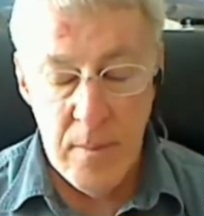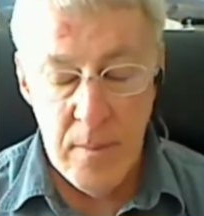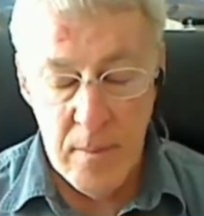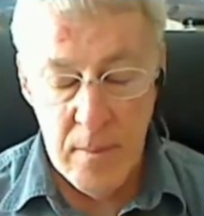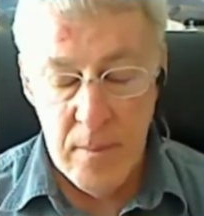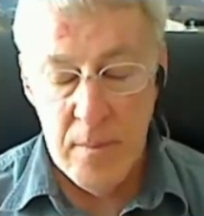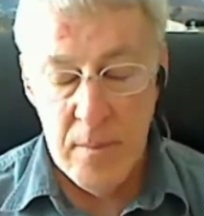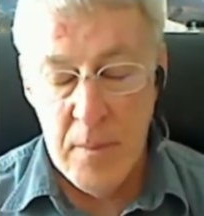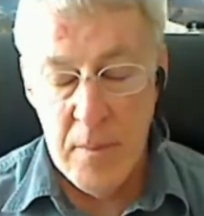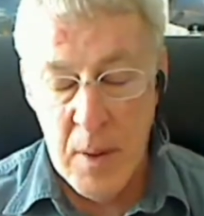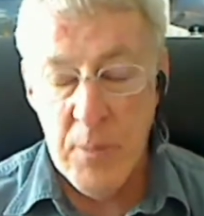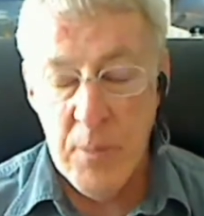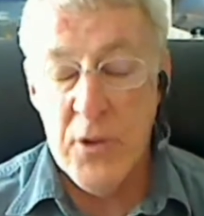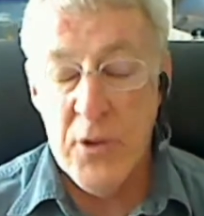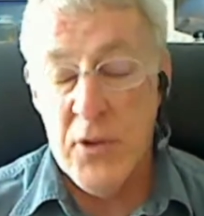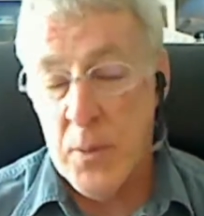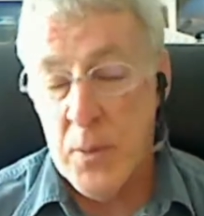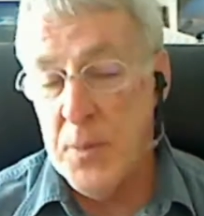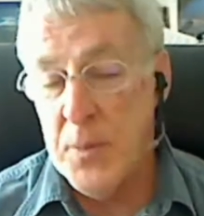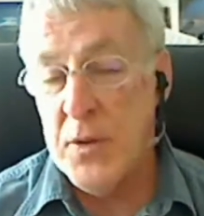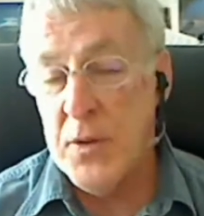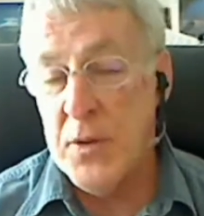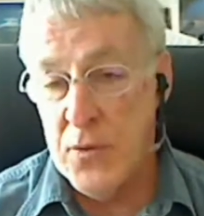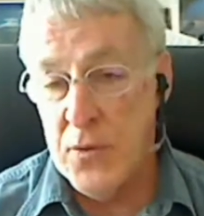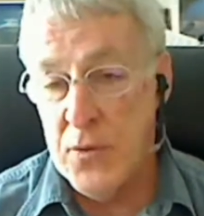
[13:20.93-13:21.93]

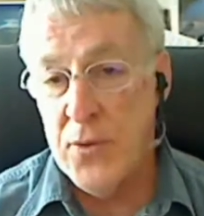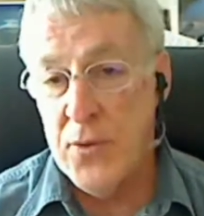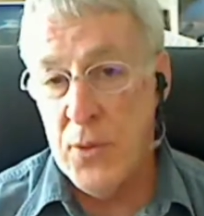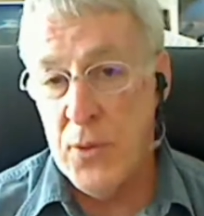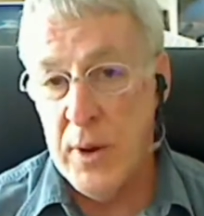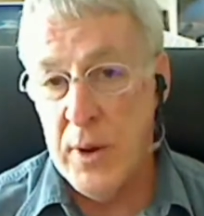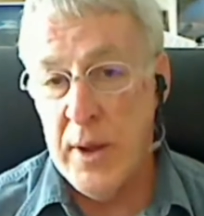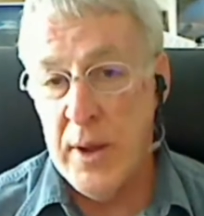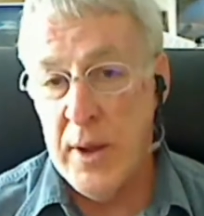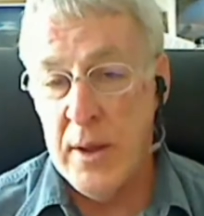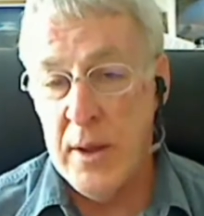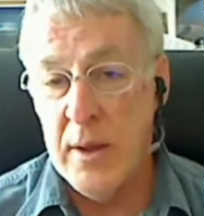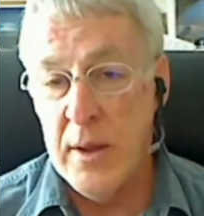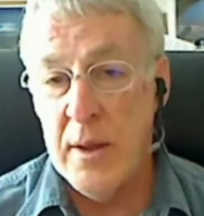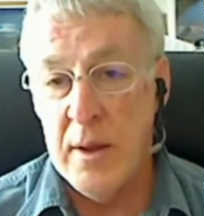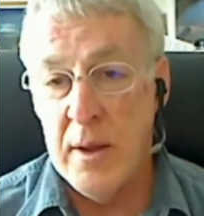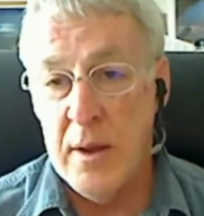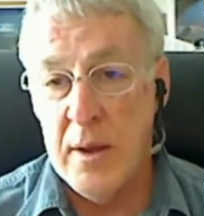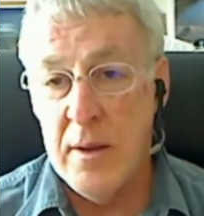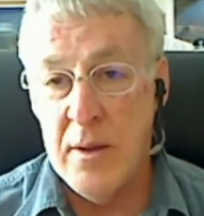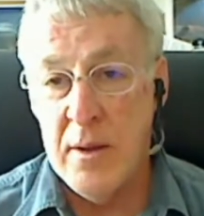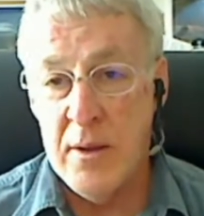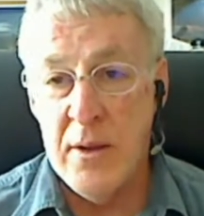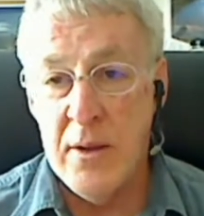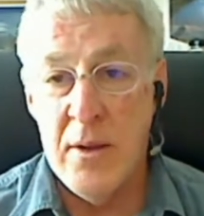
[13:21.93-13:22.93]
Membership is free.
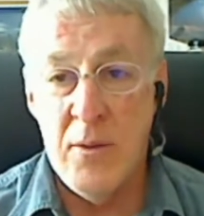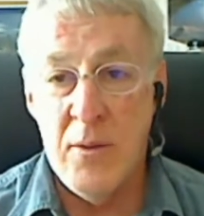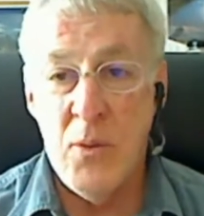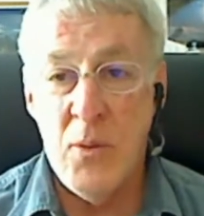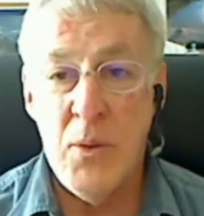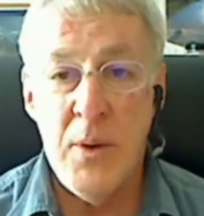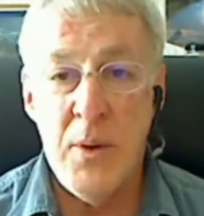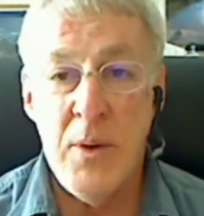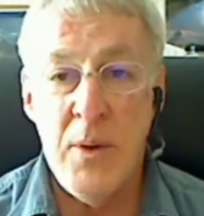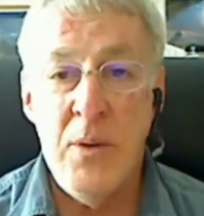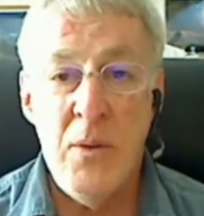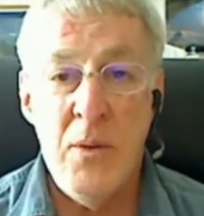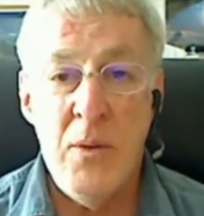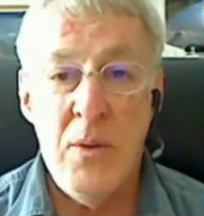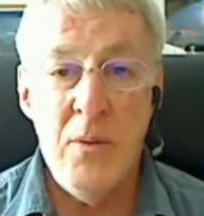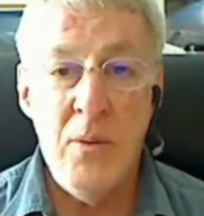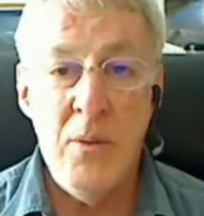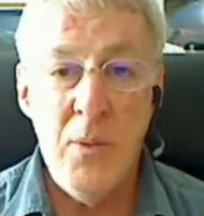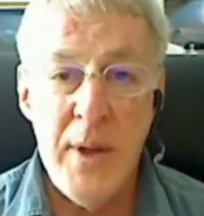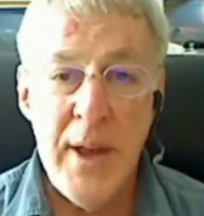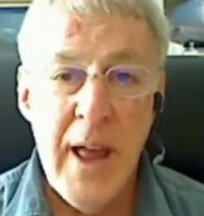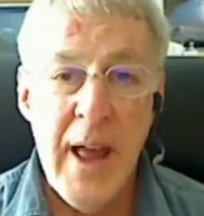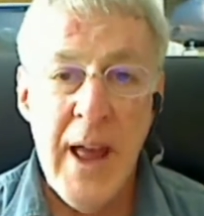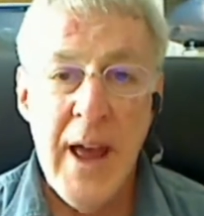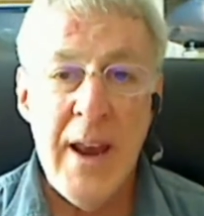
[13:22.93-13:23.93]

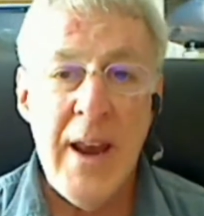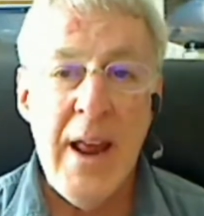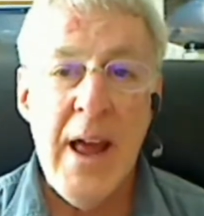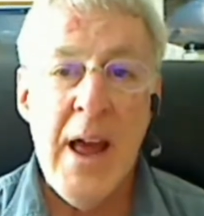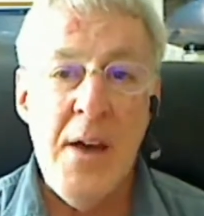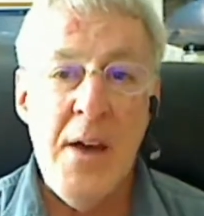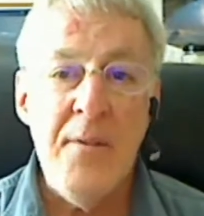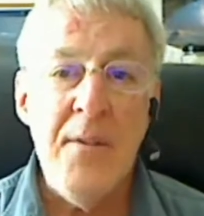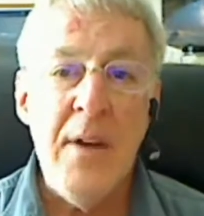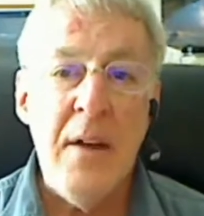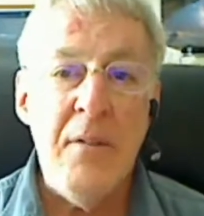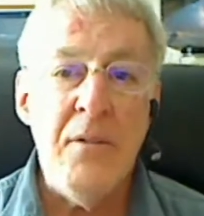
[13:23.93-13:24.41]
We can't have